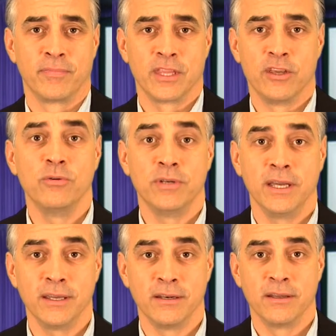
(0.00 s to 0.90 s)
You
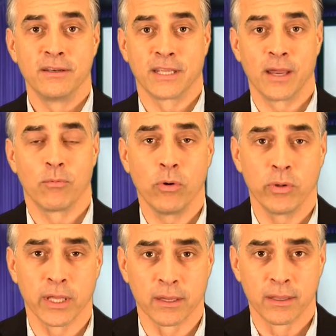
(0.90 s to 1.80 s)
need to get
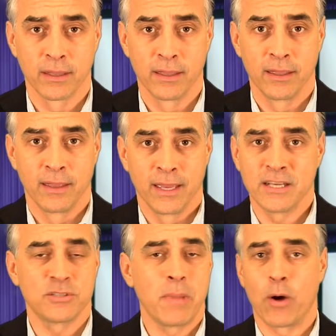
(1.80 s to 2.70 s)
rolling. It
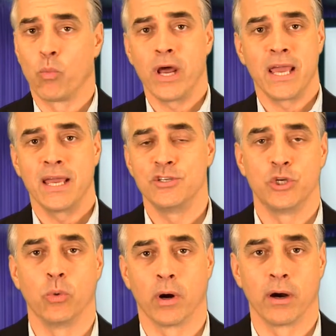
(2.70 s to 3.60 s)
doesn't matter what age
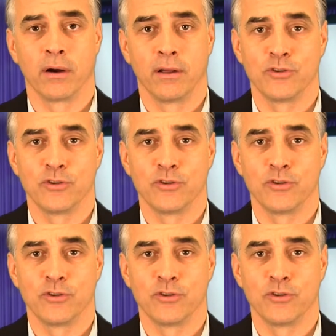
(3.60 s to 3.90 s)
you are.